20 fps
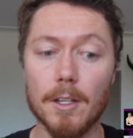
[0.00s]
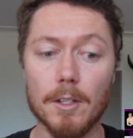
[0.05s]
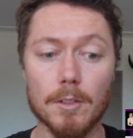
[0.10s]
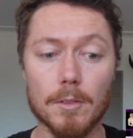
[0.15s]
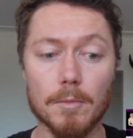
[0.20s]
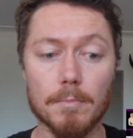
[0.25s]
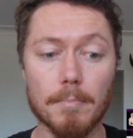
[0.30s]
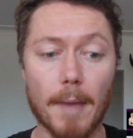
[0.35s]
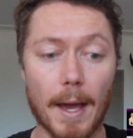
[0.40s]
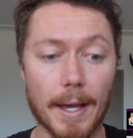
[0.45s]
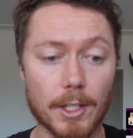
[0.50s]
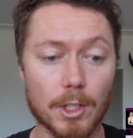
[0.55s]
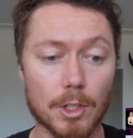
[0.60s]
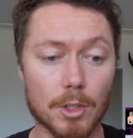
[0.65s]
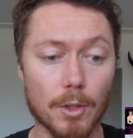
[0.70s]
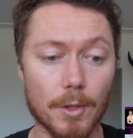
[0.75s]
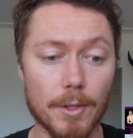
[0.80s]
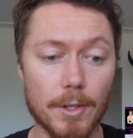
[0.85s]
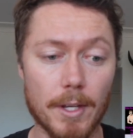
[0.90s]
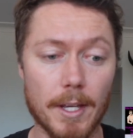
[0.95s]
make
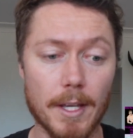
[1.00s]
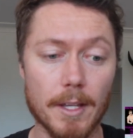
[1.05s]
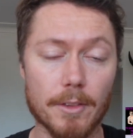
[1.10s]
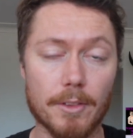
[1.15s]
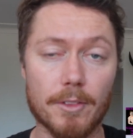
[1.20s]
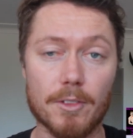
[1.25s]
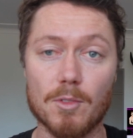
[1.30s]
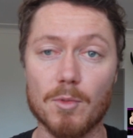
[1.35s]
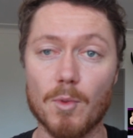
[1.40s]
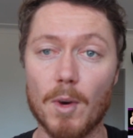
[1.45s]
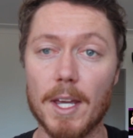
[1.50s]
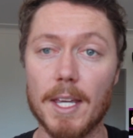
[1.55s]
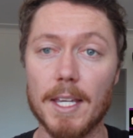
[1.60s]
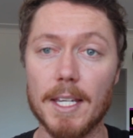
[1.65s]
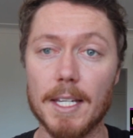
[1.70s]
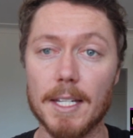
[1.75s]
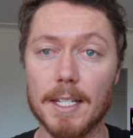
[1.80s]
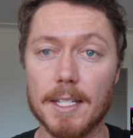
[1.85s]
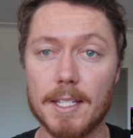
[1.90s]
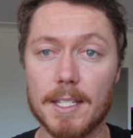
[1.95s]
sure you hit
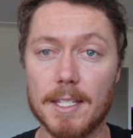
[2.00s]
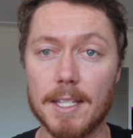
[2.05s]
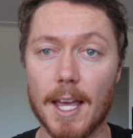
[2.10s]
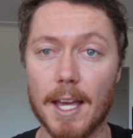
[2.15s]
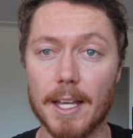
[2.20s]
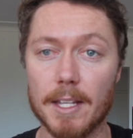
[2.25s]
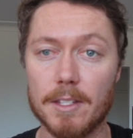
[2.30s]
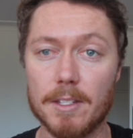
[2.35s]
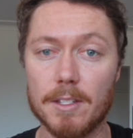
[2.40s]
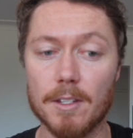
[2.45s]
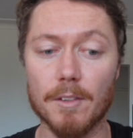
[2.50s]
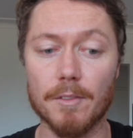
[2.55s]
3 sets